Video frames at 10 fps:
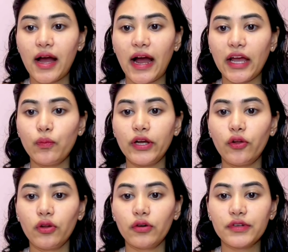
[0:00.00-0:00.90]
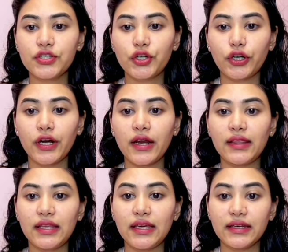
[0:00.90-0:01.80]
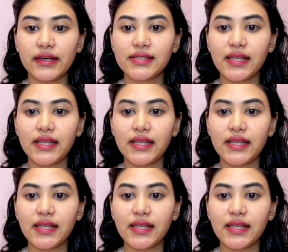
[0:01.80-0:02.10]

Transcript: I will return the index